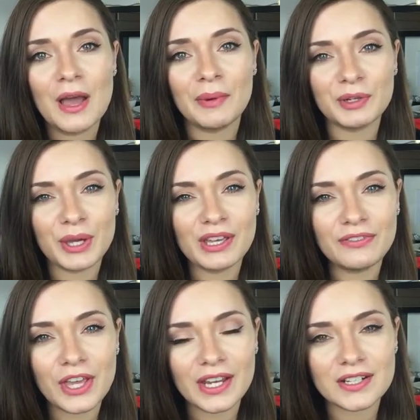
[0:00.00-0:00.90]
By the way, if
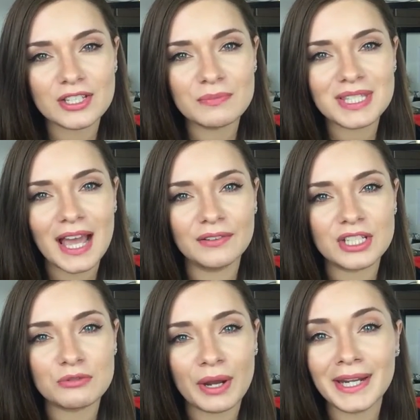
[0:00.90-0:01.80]
you hear some sound,
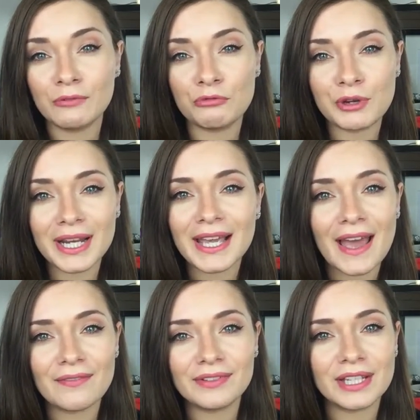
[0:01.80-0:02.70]
it's raining really
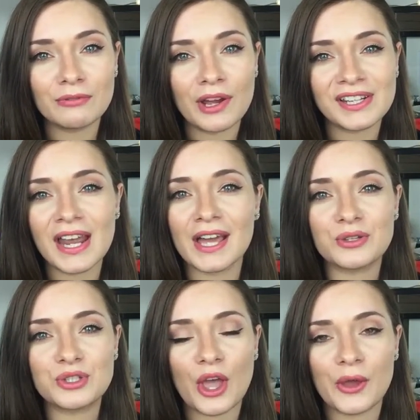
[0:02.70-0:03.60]
heavily right now.
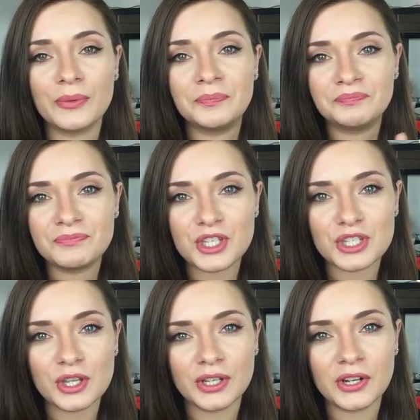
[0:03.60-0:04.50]
So
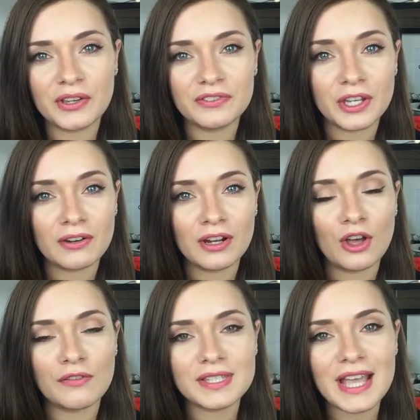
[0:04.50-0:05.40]
just so you know, if you hear a
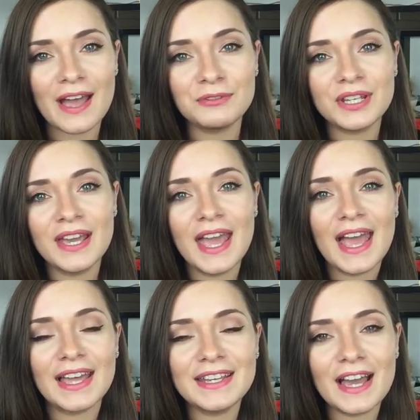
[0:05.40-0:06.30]
lot of sound.
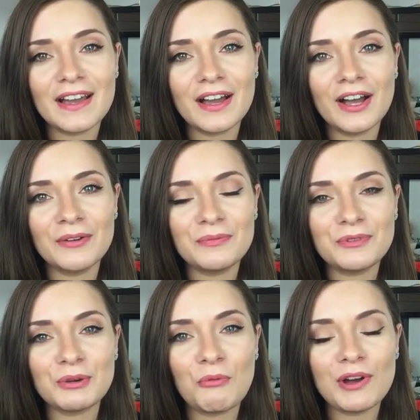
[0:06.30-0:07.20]
And yeah,
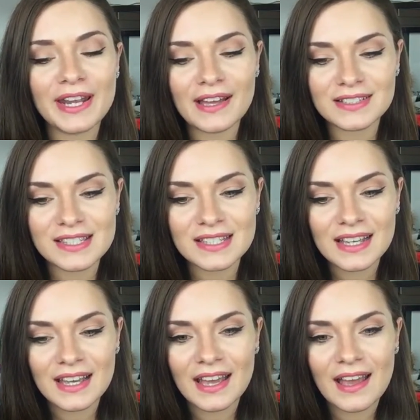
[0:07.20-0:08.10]
what else?
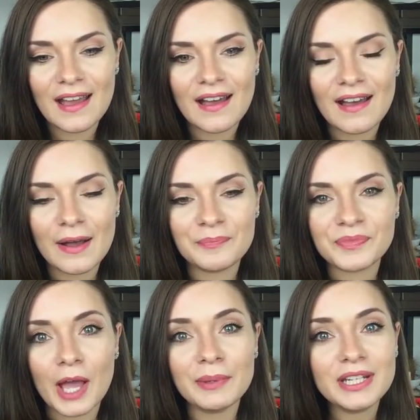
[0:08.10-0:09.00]

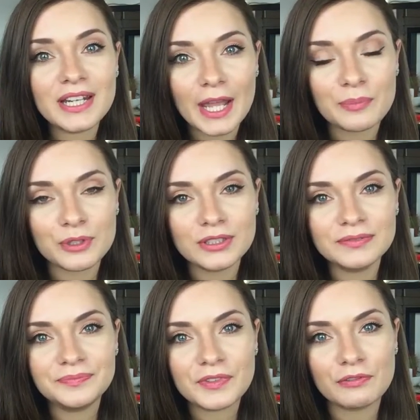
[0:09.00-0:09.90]
I've been in
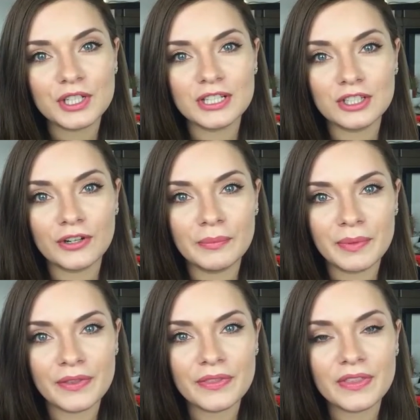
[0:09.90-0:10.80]
April for the entire
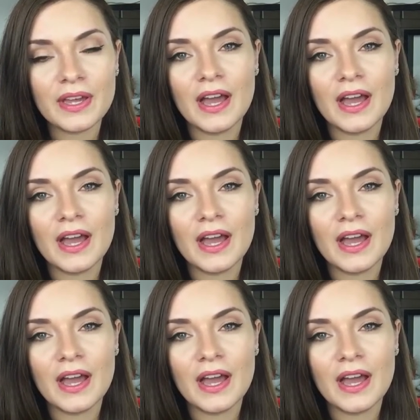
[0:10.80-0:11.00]
month.